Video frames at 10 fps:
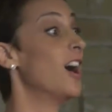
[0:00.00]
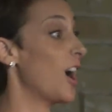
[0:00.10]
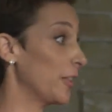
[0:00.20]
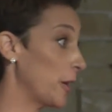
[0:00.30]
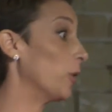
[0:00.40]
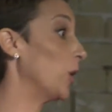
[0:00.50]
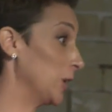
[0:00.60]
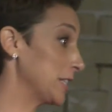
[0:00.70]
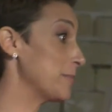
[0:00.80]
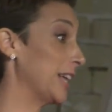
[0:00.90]
although
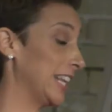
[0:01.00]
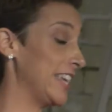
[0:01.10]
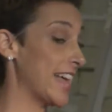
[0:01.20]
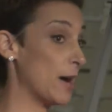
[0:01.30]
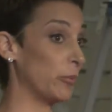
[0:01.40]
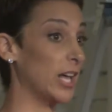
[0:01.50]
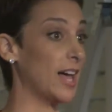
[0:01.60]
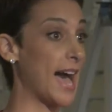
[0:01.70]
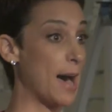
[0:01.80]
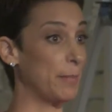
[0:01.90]
ultimately that will
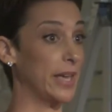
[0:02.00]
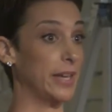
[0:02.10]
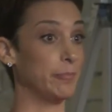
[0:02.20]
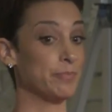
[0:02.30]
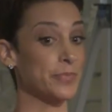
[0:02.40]
happen.